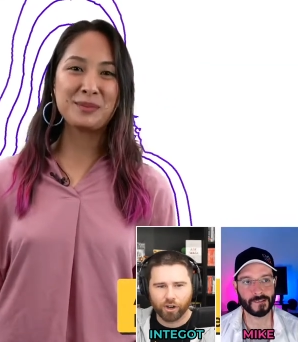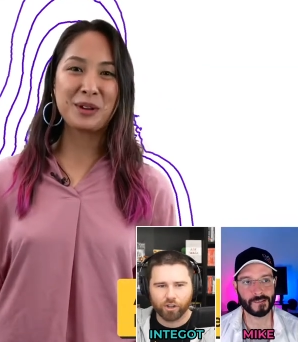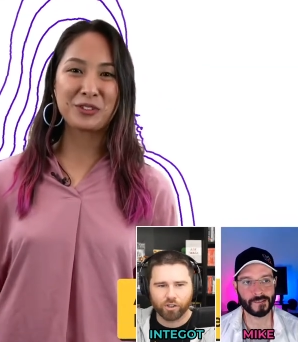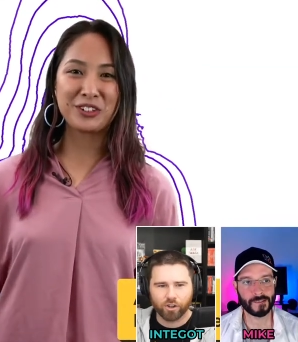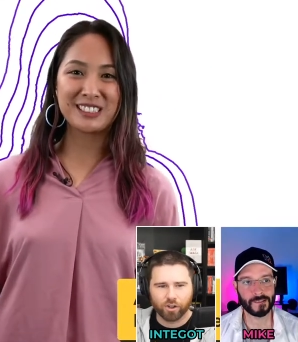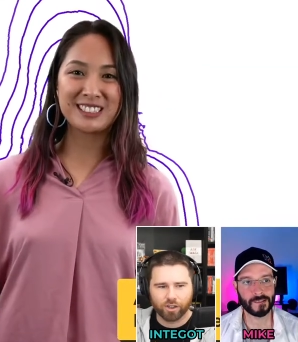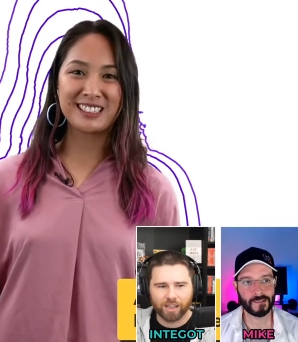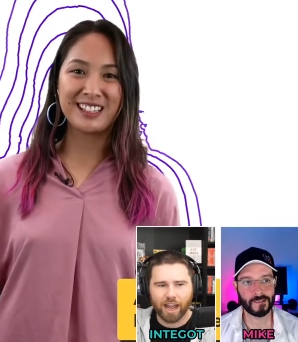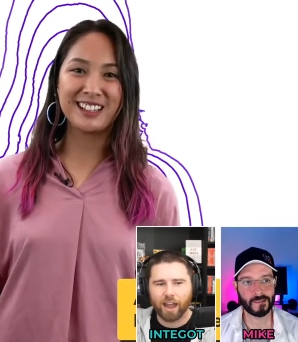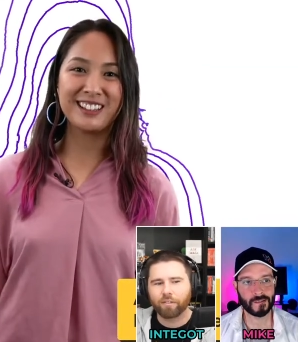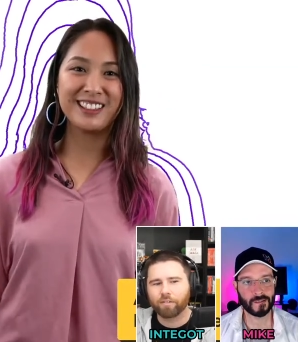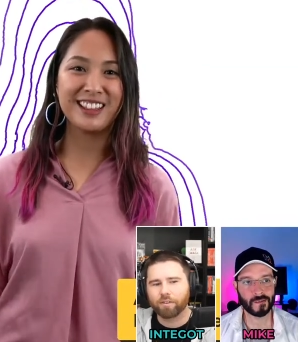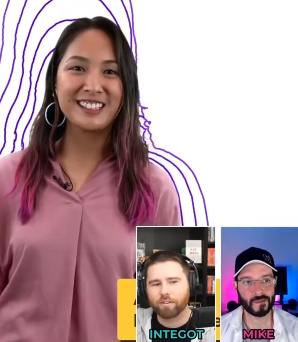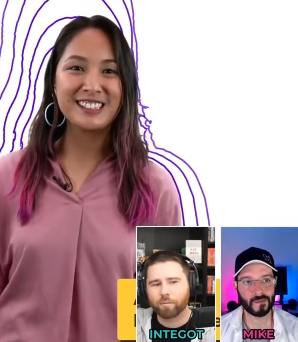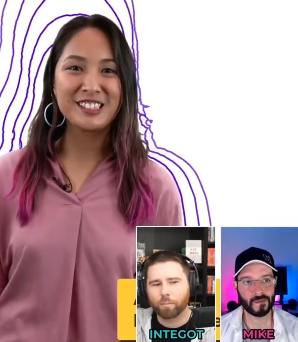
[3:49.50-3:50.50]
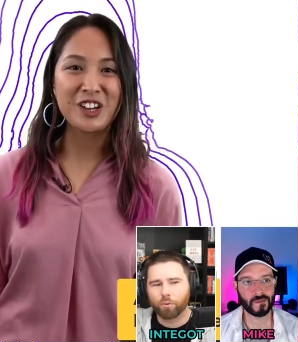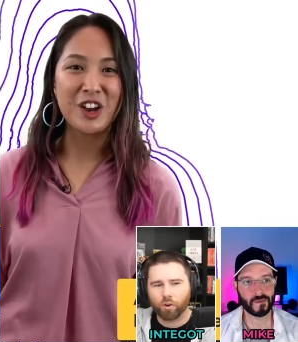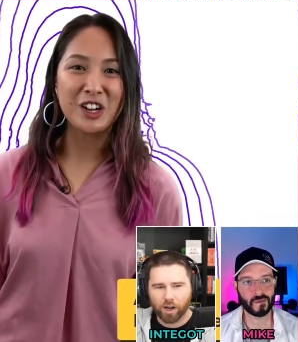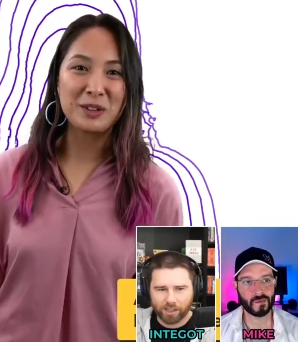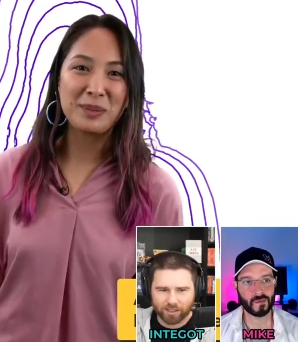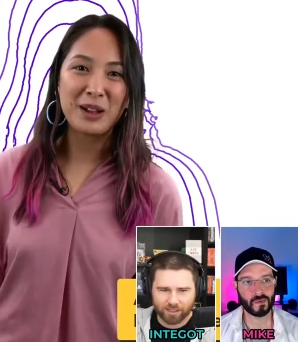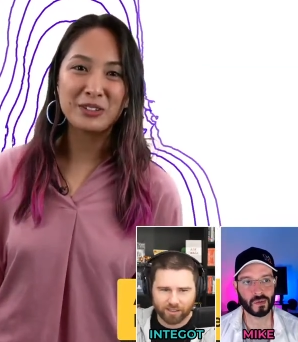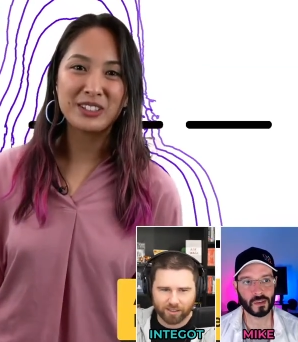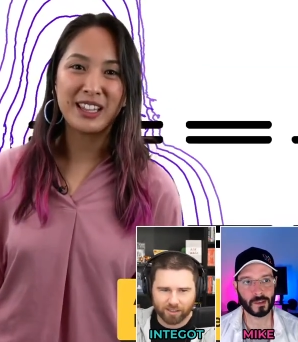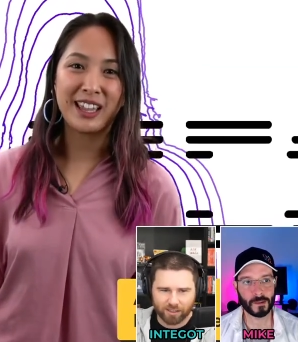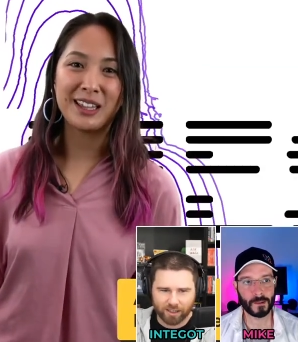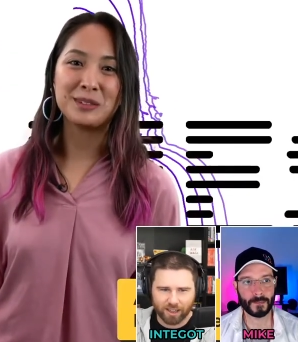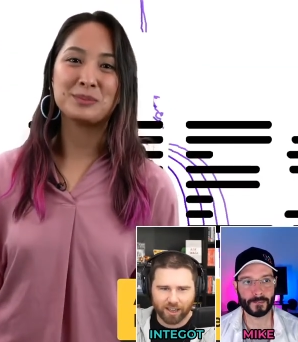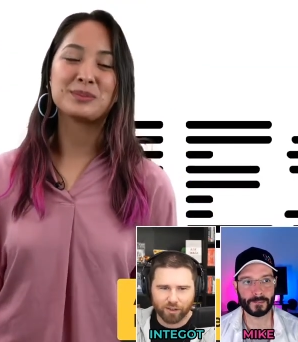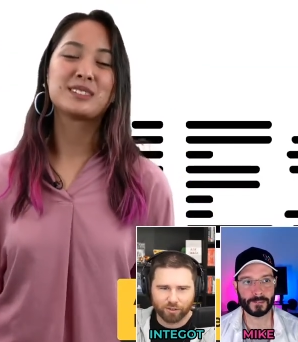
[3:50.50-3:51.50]
Speaker 1: dock, they haven't priced it.
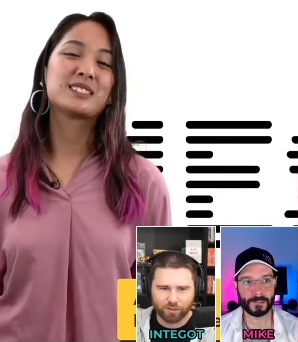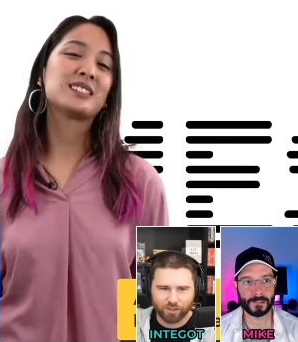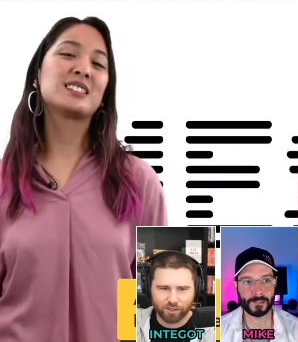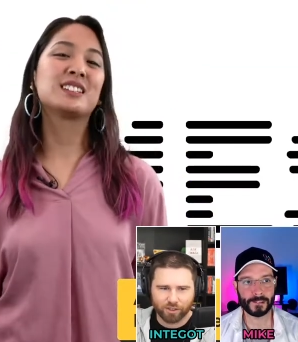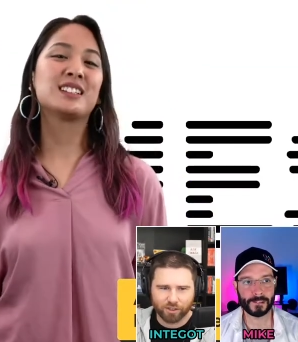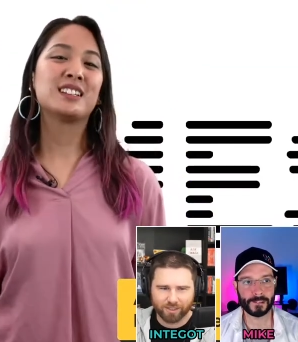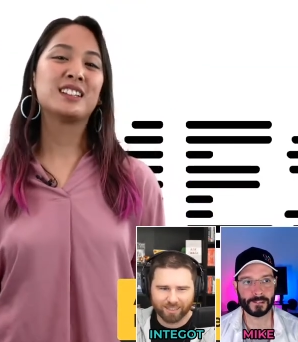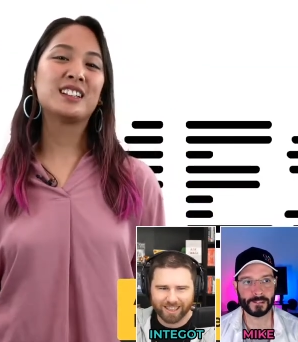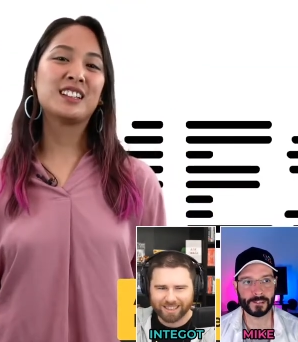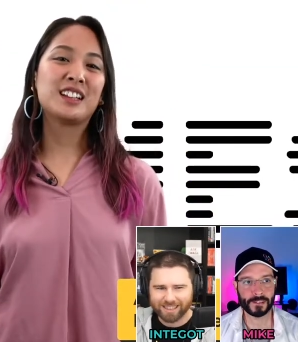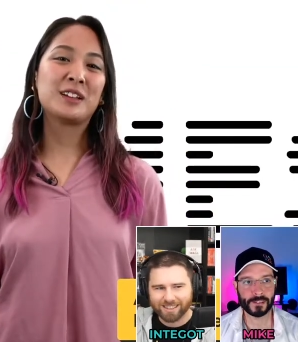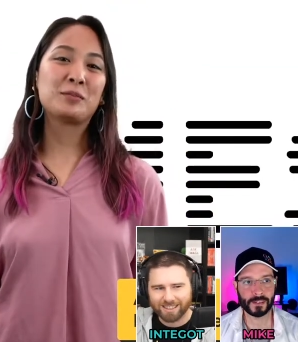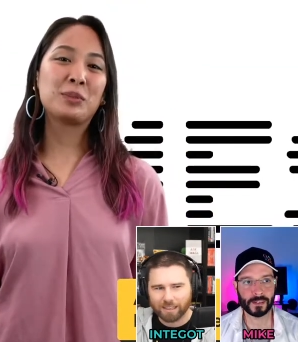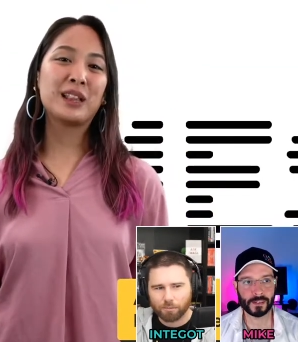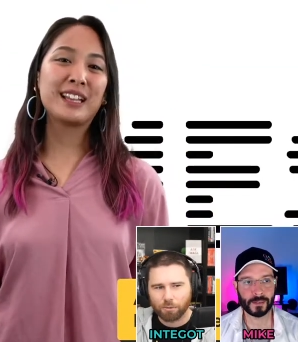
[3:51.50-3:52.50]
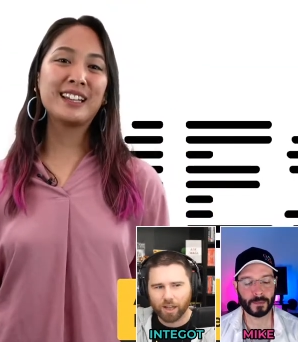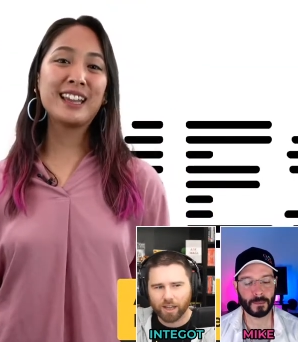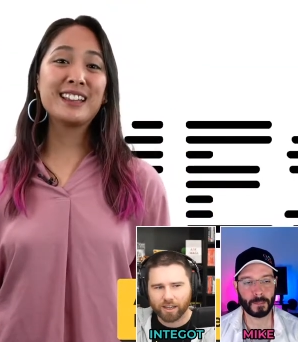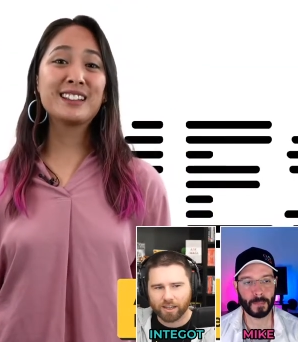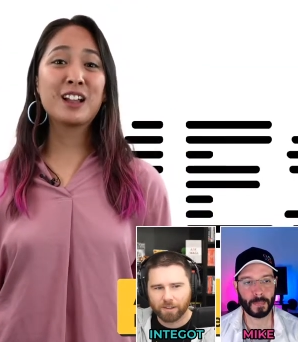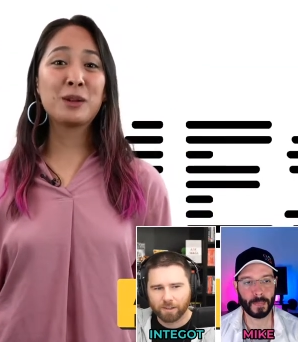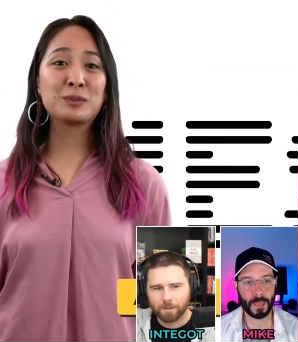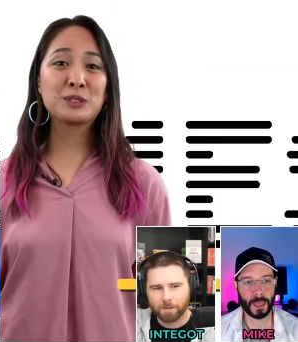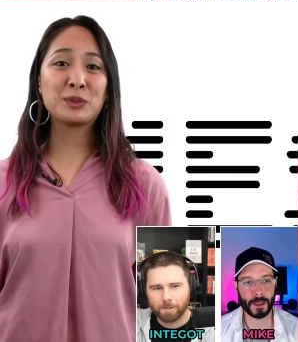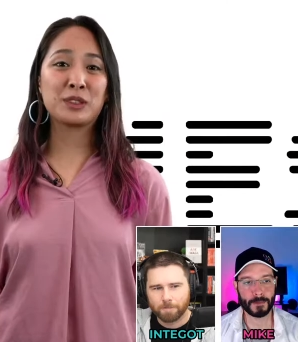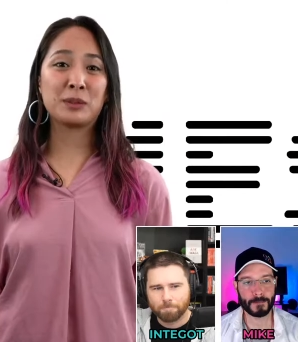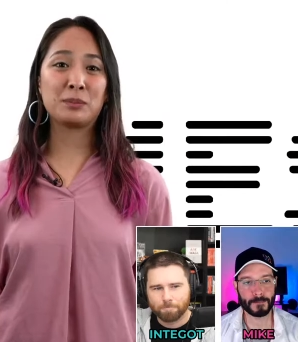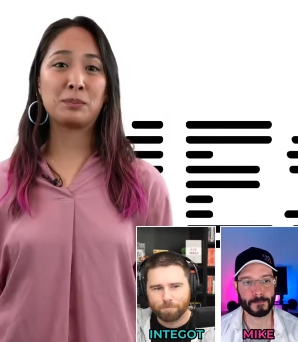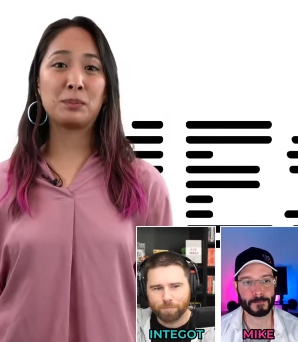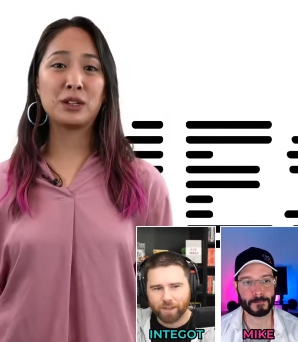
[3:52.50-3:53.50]
And they also, doesn't seem like
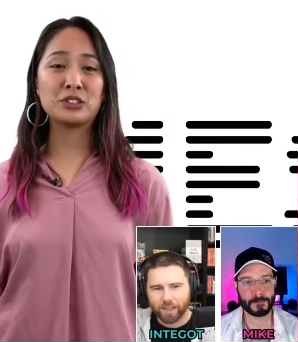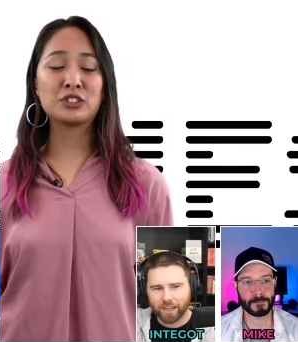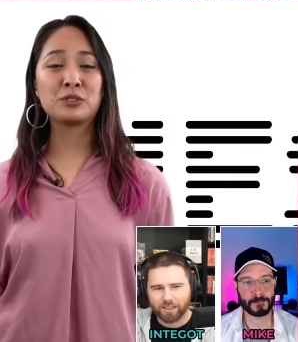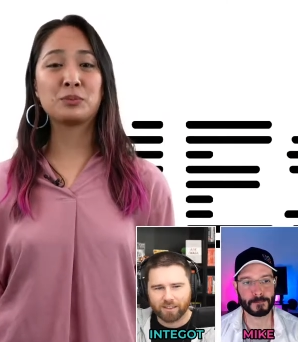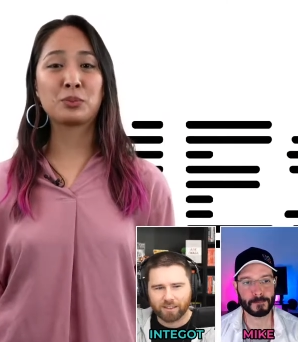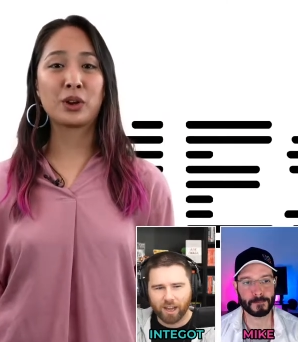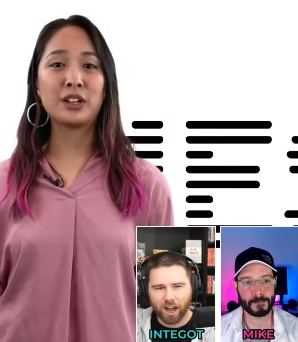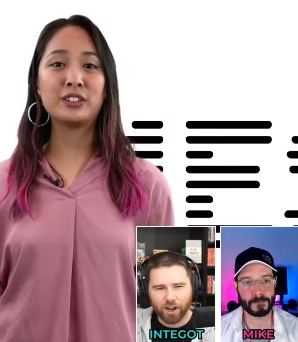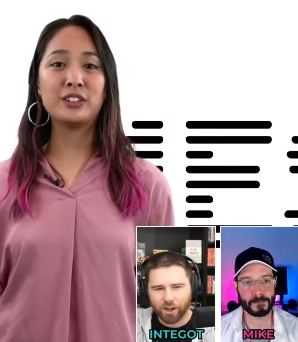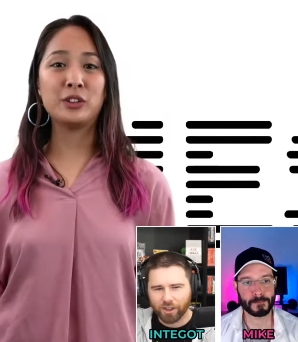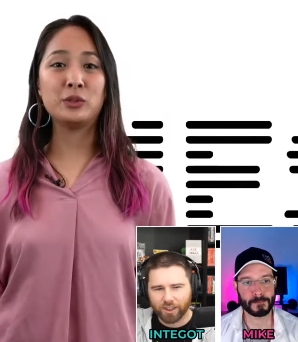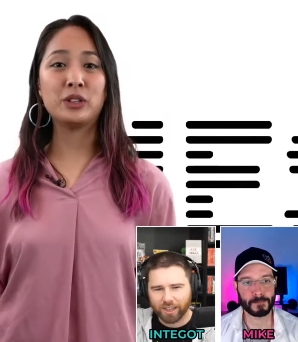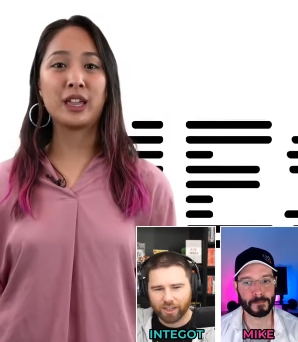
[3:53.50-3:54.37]
it I don't think you